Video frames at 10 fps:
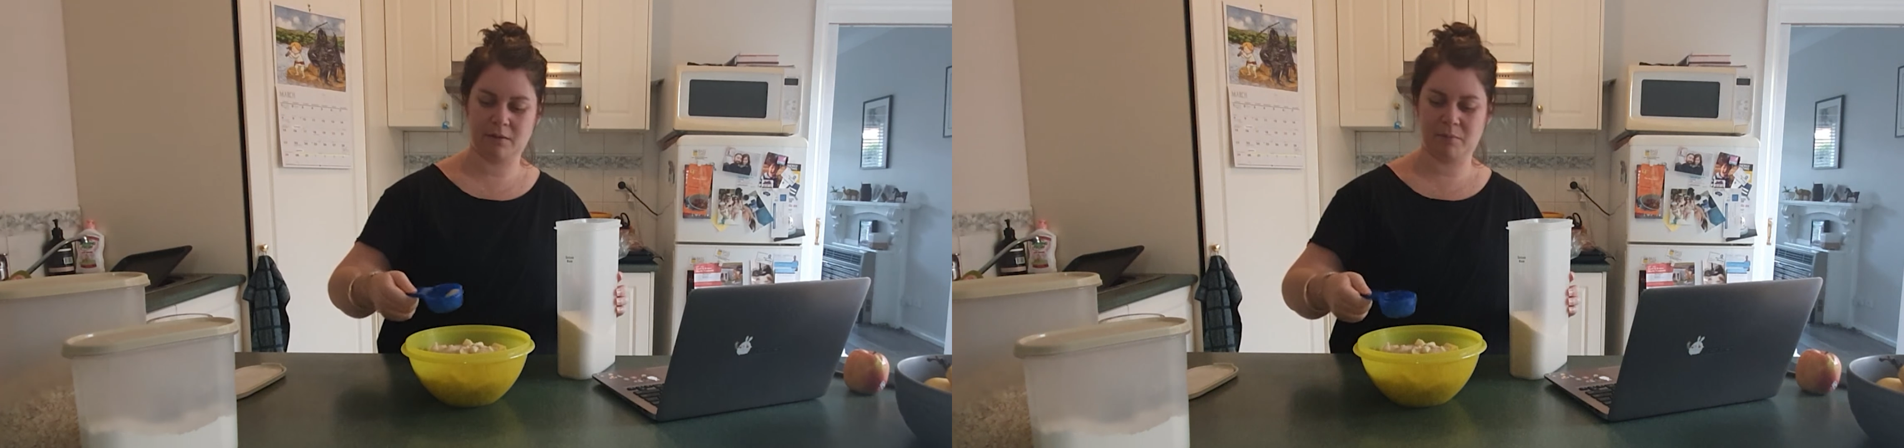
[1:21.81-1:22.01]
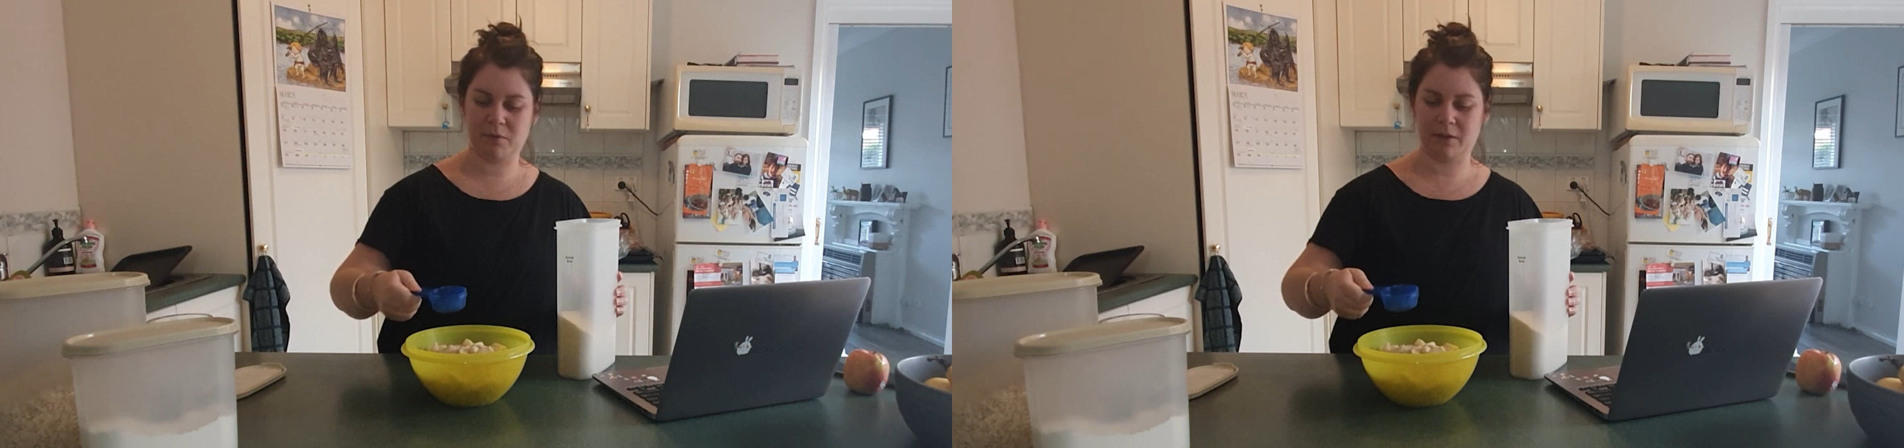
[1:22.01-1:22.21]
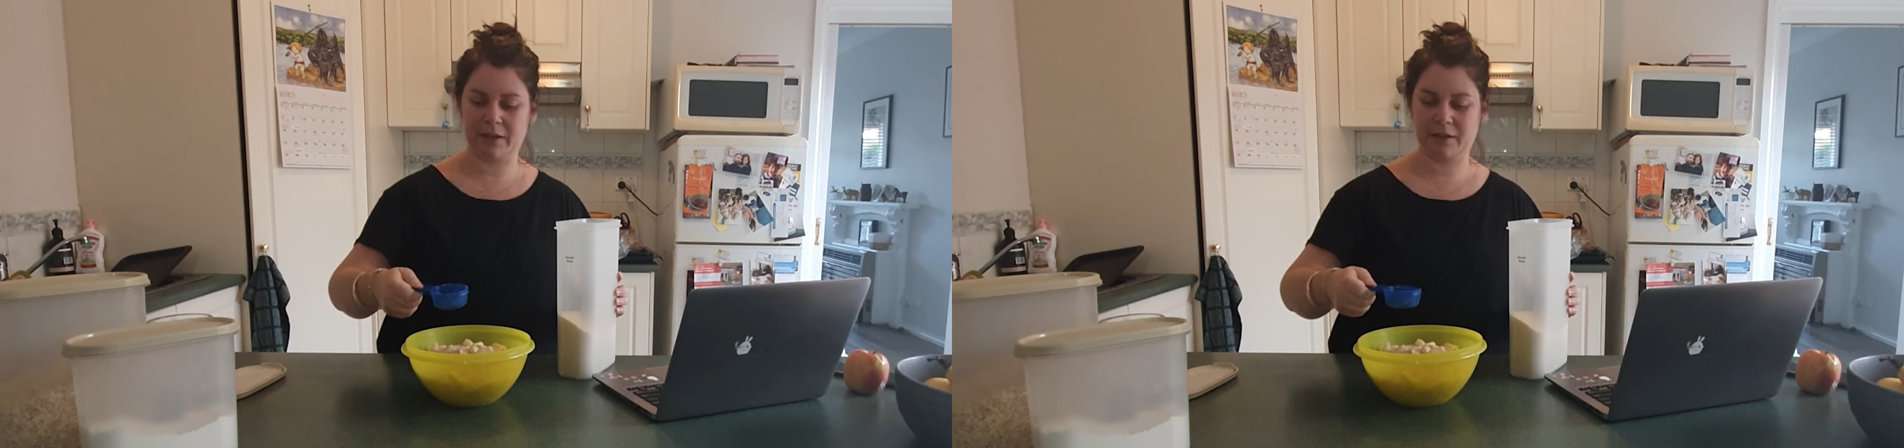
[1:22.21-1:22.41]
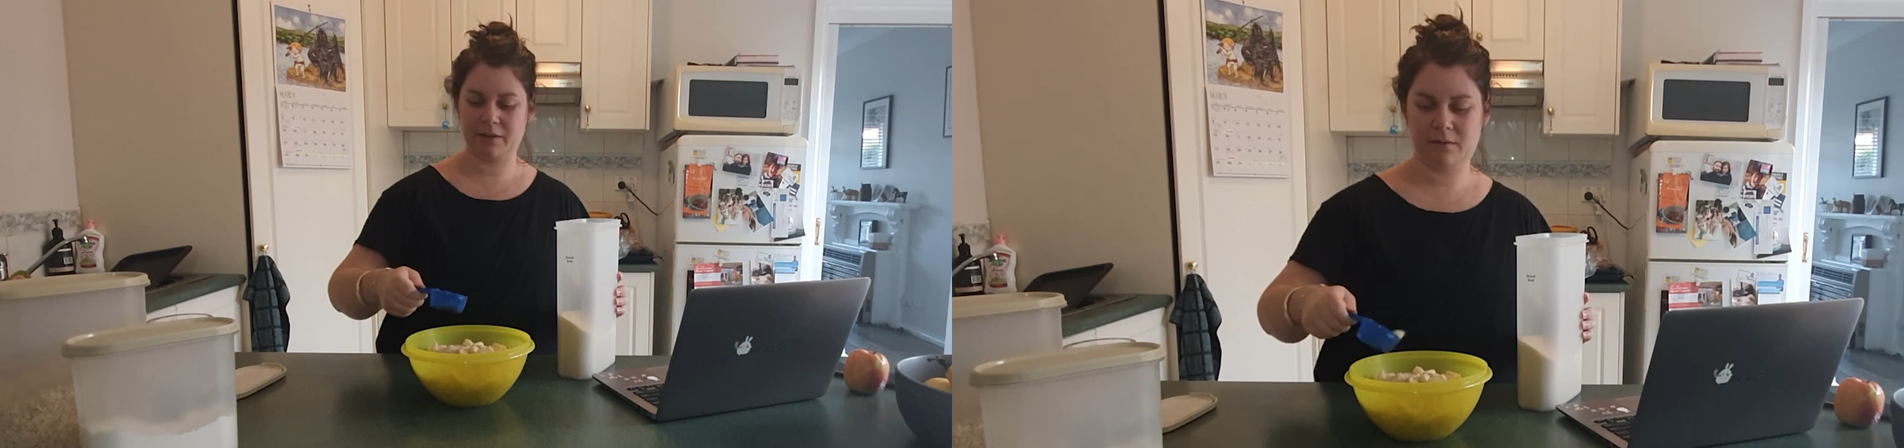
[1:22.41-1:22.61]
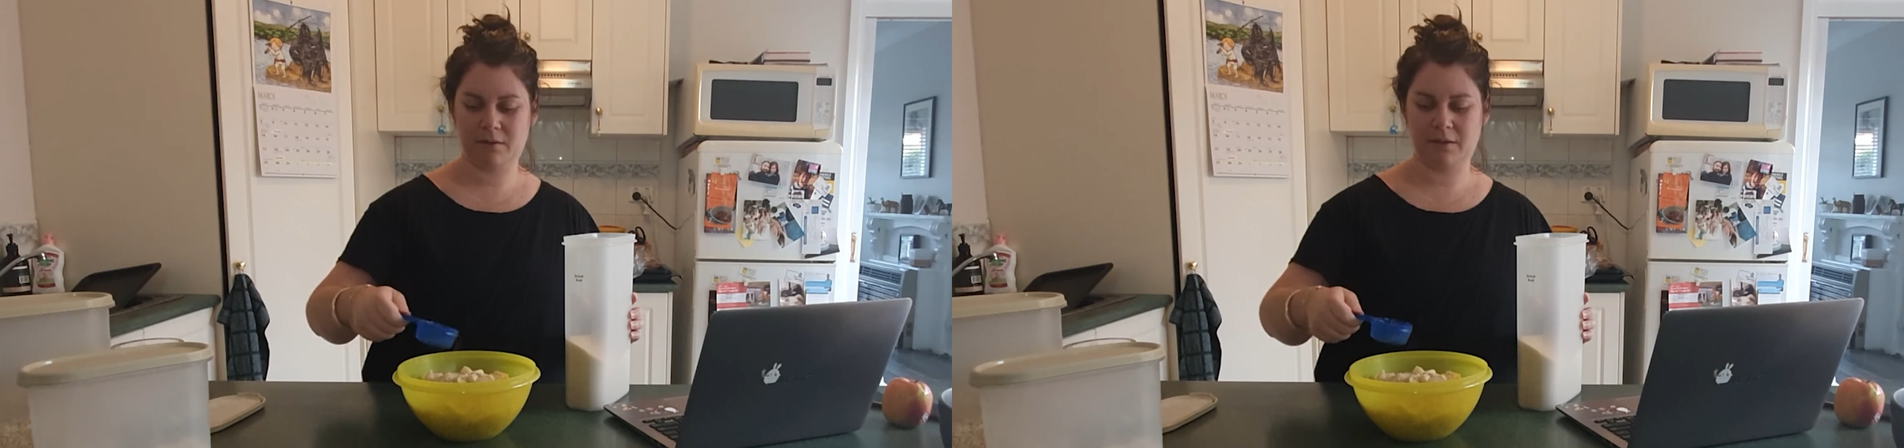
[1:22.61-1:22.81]
Put like
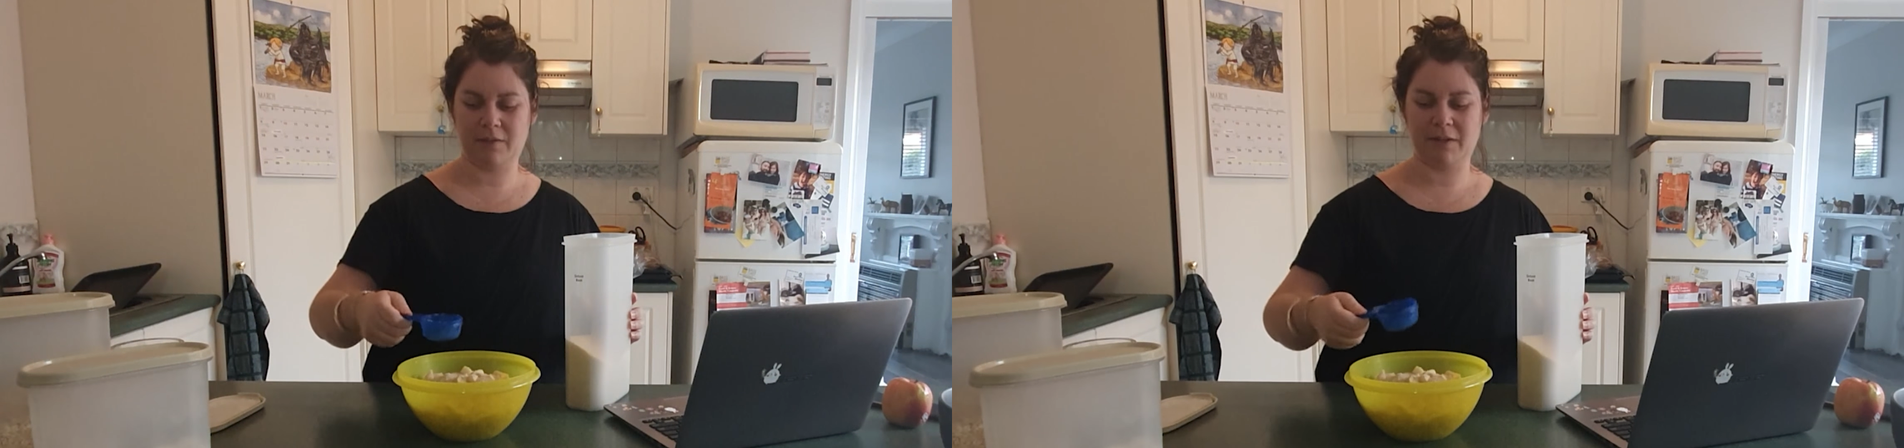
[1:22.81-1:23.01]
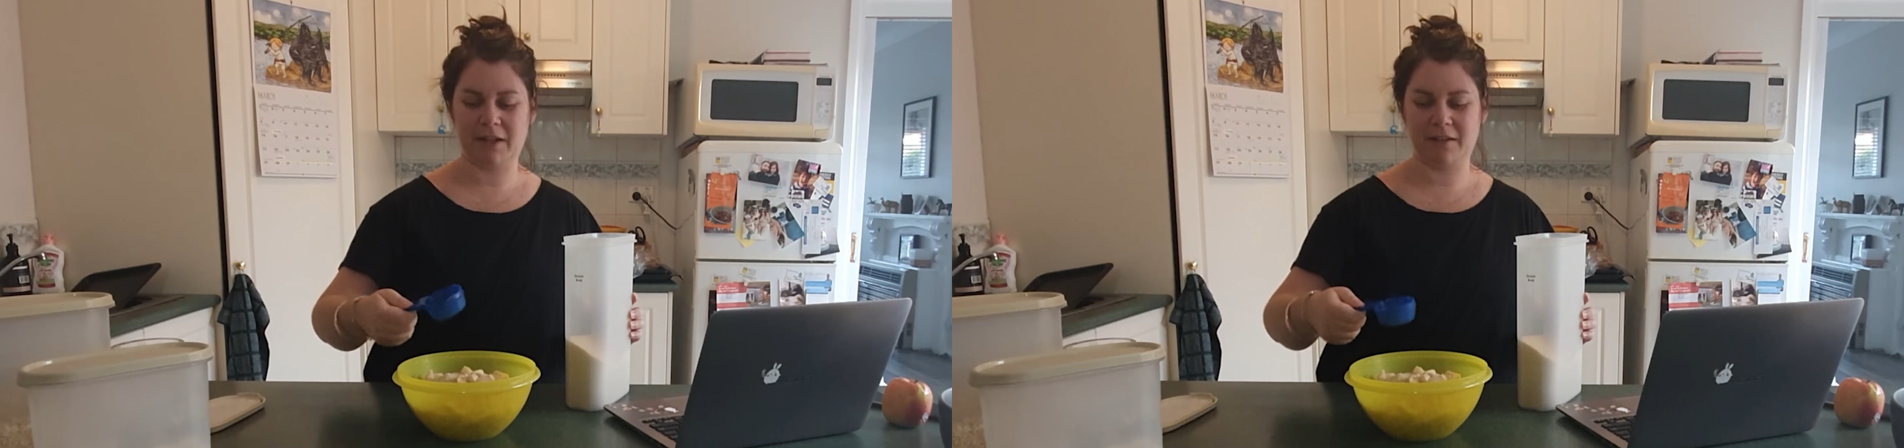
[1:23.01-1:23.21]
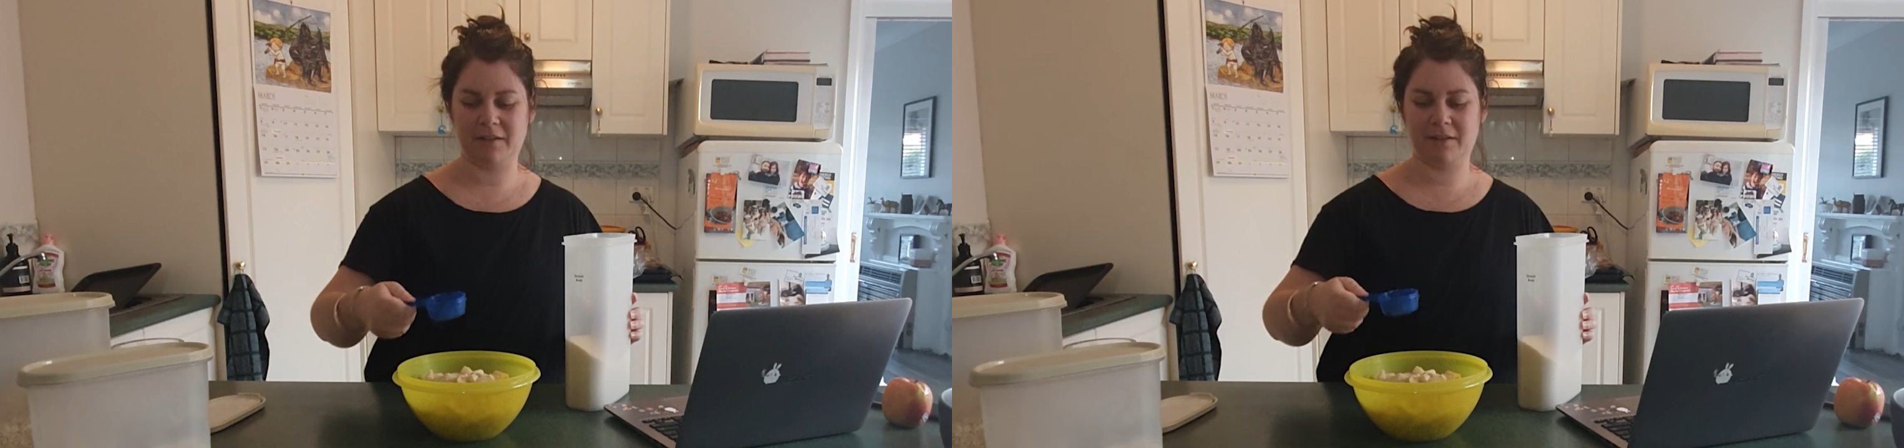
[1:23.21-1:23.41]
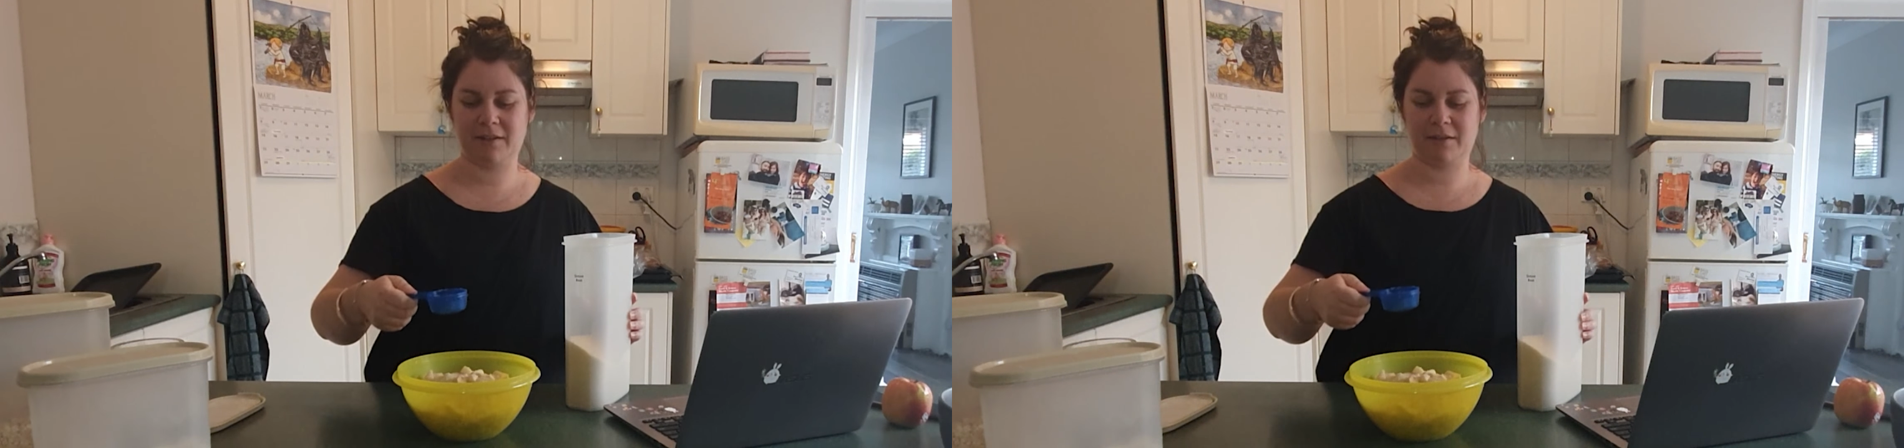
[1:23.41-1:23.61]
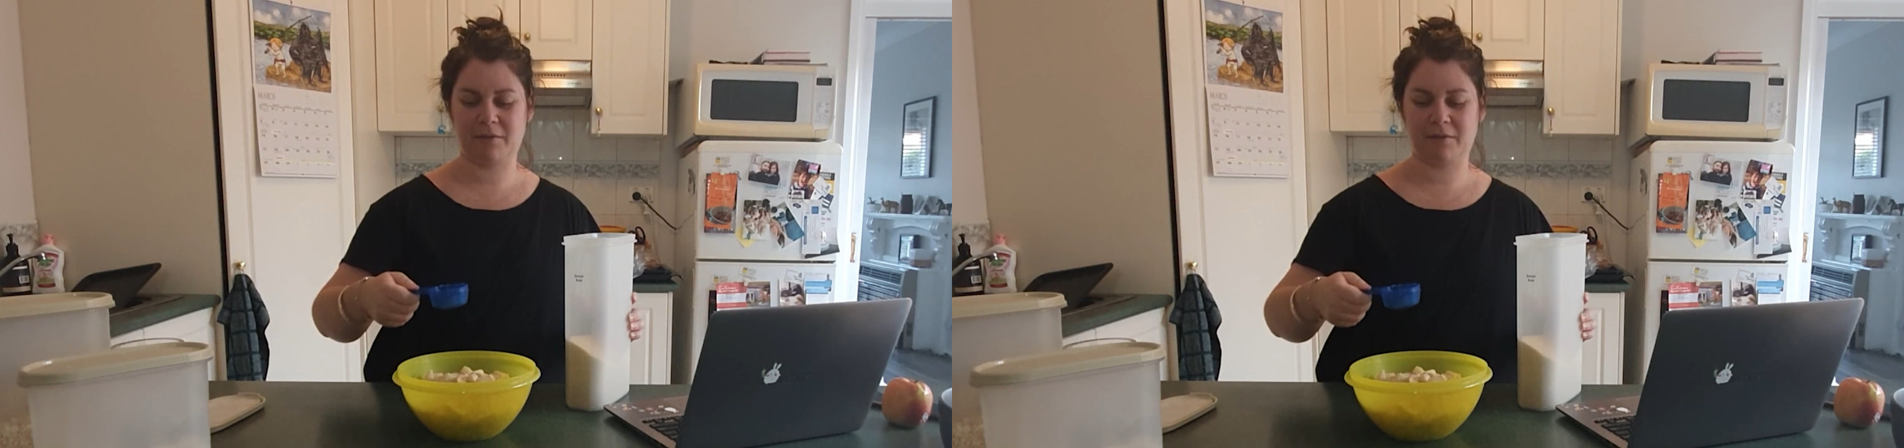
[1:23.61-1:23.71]
7/8